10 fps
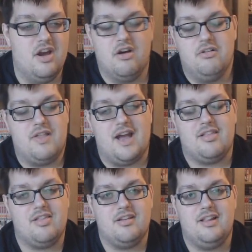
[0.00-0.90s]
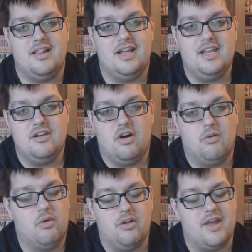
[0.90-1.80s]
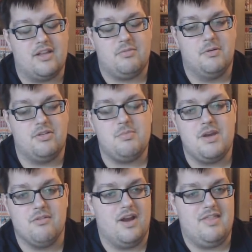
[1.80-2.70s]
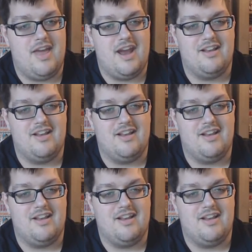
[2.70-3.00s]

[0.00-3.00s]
no, that's clearly not what that's supposed to be right there.